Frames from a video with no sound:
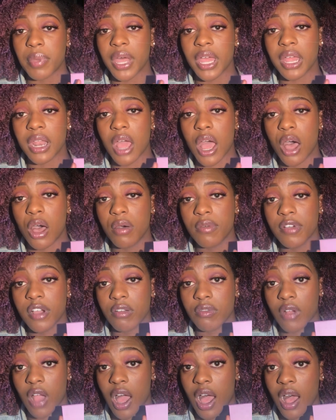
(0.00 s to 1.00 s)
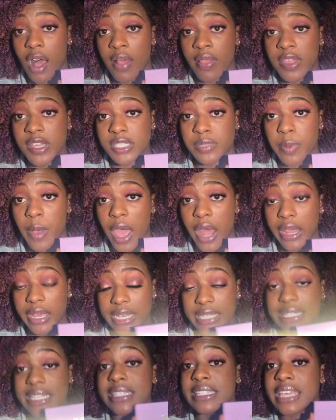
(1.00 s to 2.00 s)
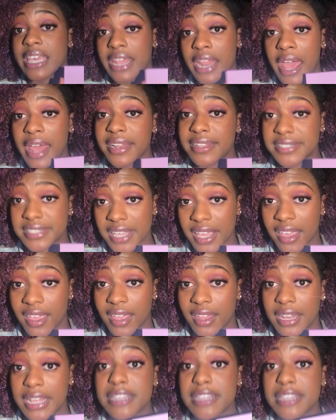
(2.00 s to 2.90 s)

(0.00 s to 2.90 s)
But overall, this product is a 10 out of 10.